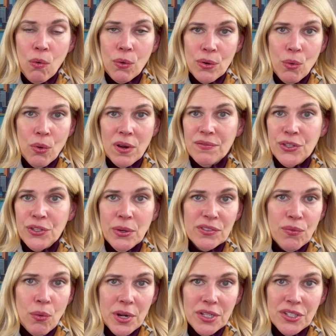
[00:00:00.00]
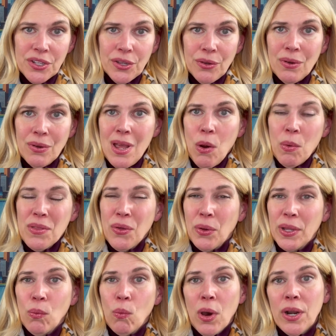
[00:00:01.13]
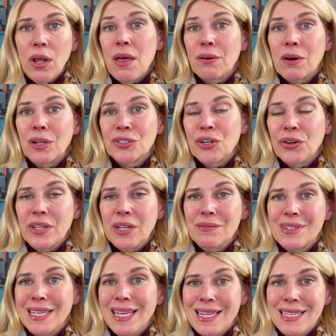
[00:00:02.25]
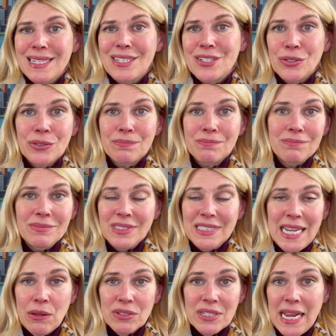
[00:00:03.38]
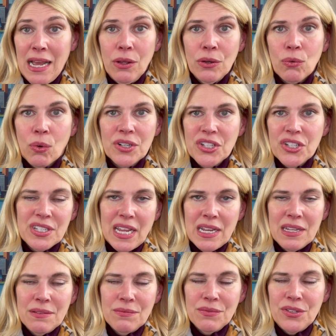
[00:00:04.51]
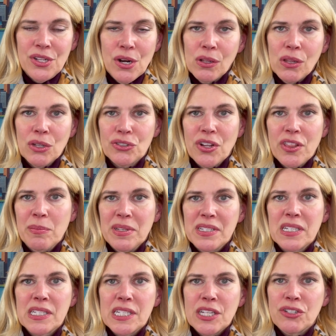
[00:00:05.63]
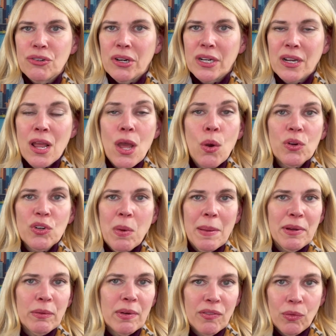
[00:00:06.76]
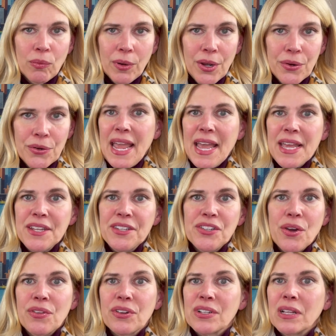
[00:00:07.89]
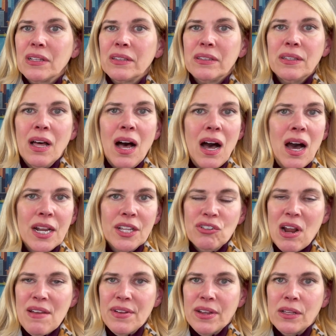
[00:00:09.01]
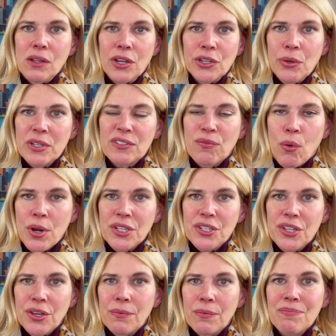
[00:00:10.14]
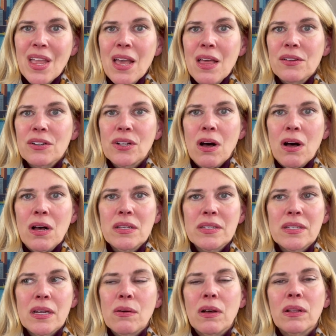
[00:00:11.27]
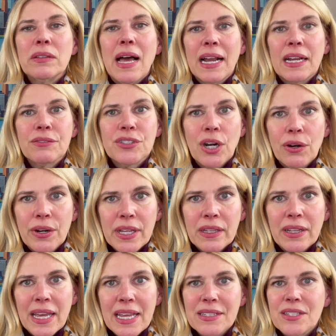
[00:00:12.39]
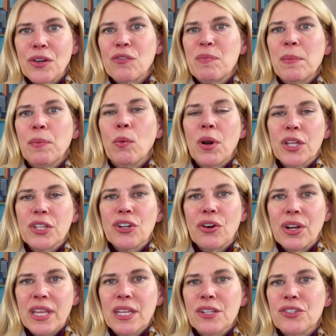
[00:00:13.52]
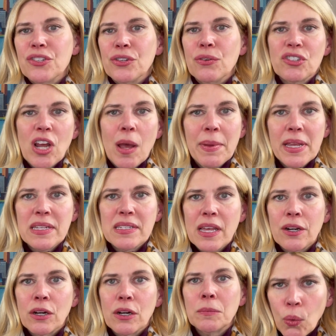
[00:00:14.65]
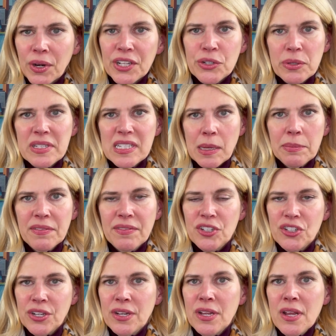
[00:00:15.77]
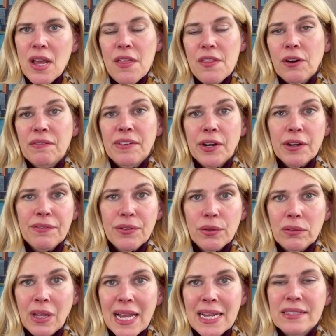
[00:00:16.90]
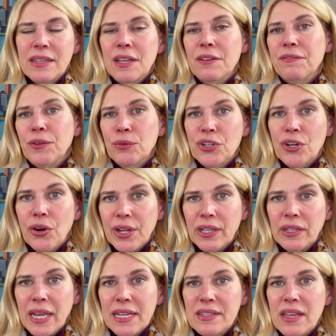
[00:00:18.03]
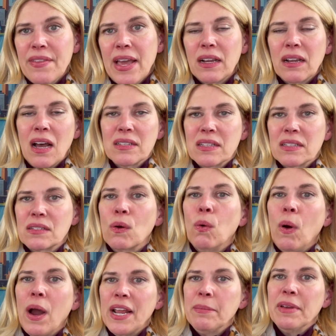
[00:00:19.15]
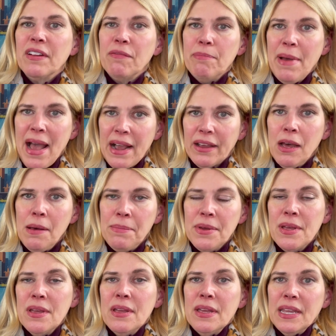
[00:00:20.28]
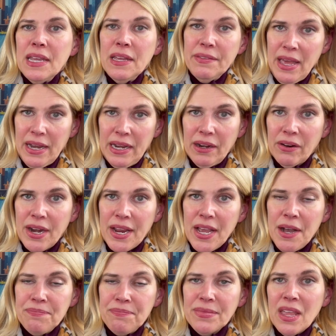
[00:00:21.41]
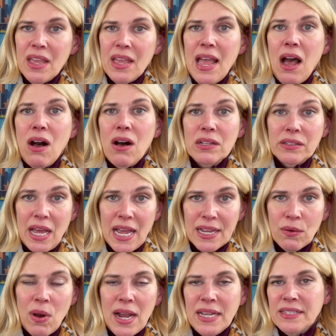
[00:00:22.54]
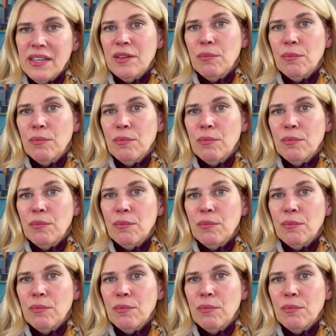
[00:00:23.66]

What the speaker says: corridor of US 42 with only one other alternative to get into downtown or just to get in, closer to the business district, which might be River Road. And so there's a lot of traffic along US 42. There's also a lack of turning lanes. So if people want to turn into a shopping center or into a subdivision, there are very few lights and few turning lanes, and that causes quite a bit of backup in that area. Likewise, in